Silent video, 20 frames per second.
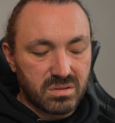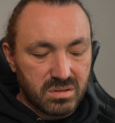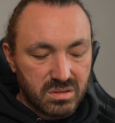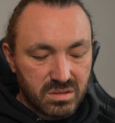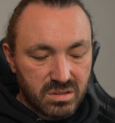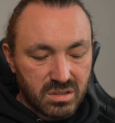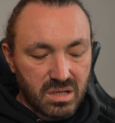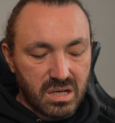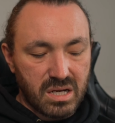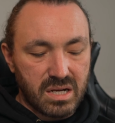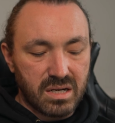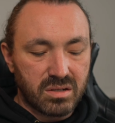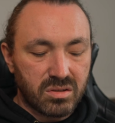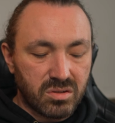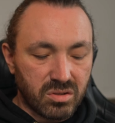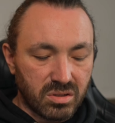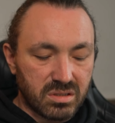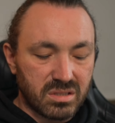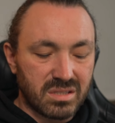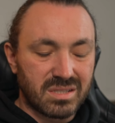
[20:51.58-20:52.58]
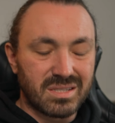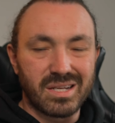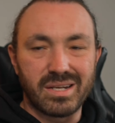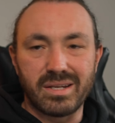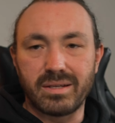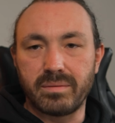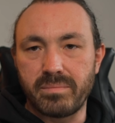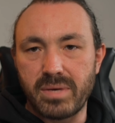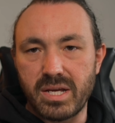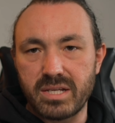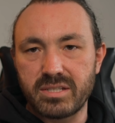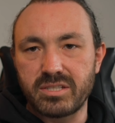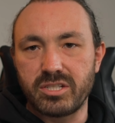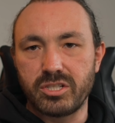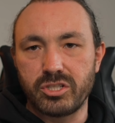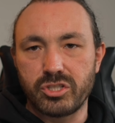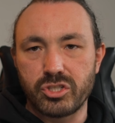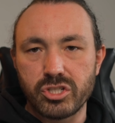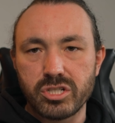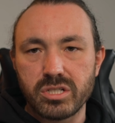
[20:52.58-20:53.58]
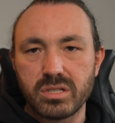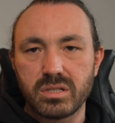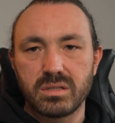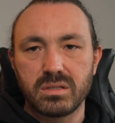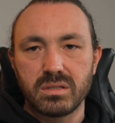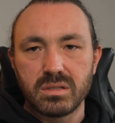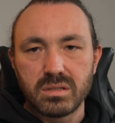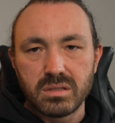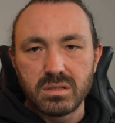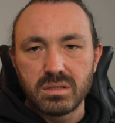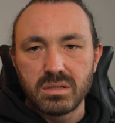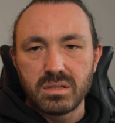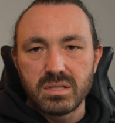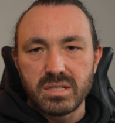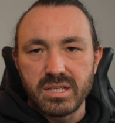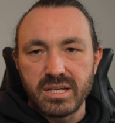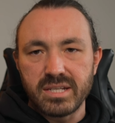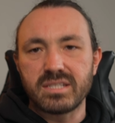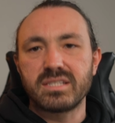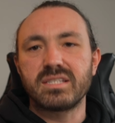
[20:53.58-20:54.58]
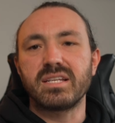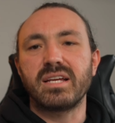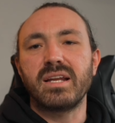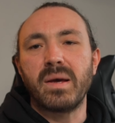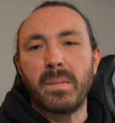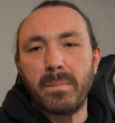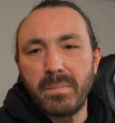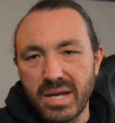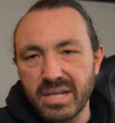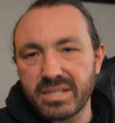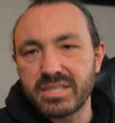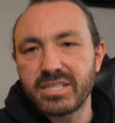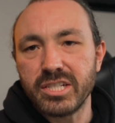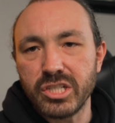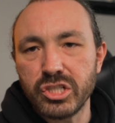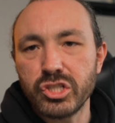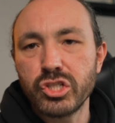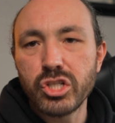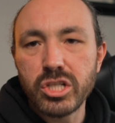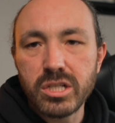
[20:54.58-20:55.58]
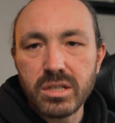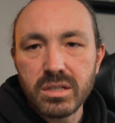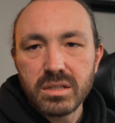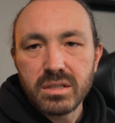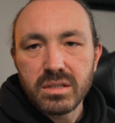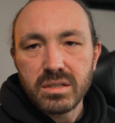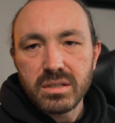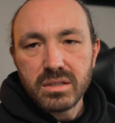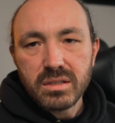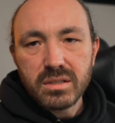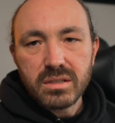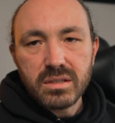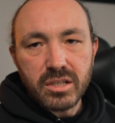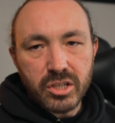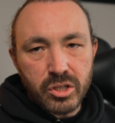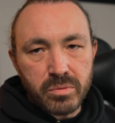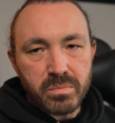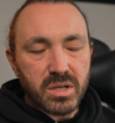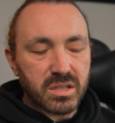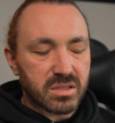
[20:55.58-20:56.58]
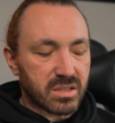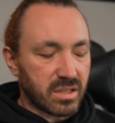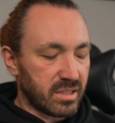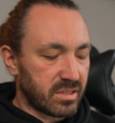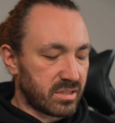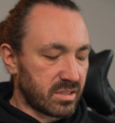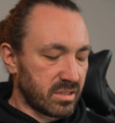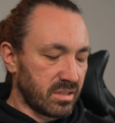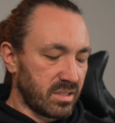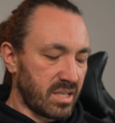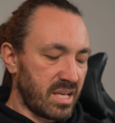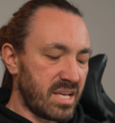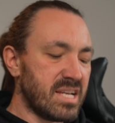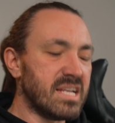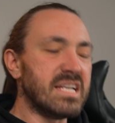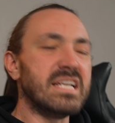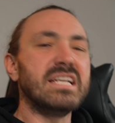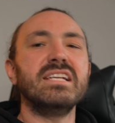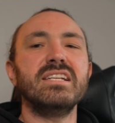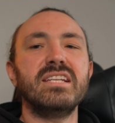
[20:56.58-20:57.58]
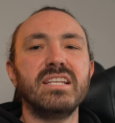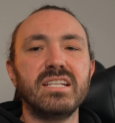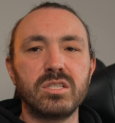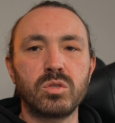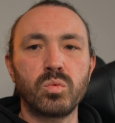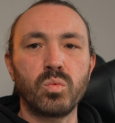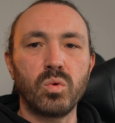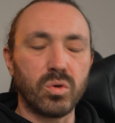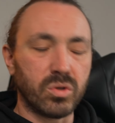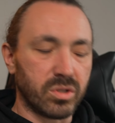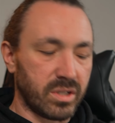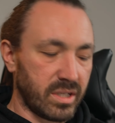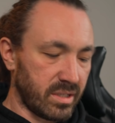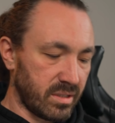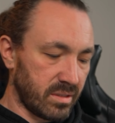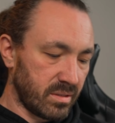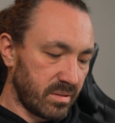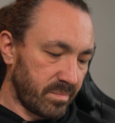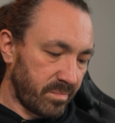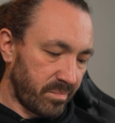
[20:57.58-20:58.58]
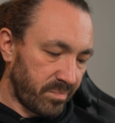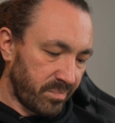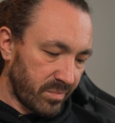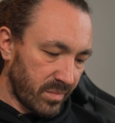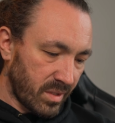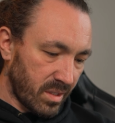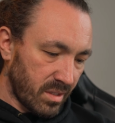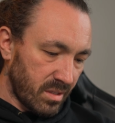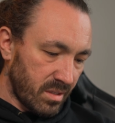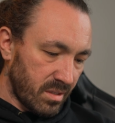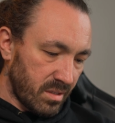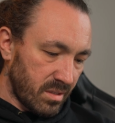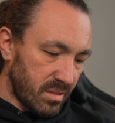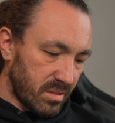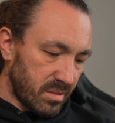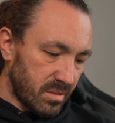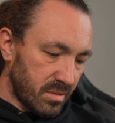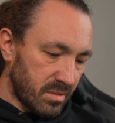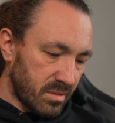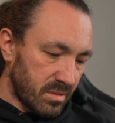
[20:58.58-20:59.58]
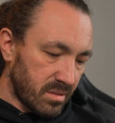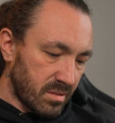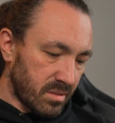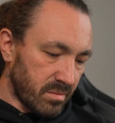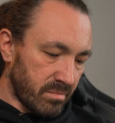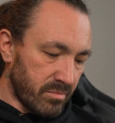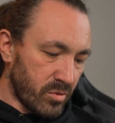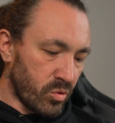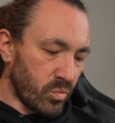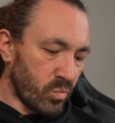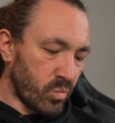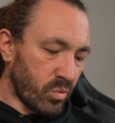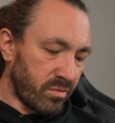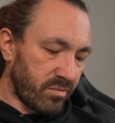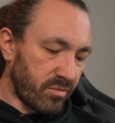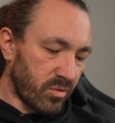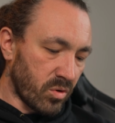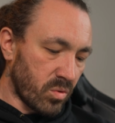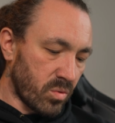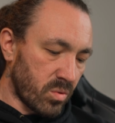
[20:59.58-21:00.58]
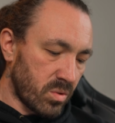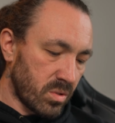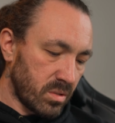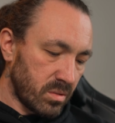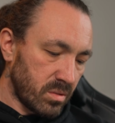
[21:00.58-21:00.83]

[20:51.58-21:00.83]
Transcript: it's like God has sent a message. He sent a message. You must listen, heed his warning. The moon will fall.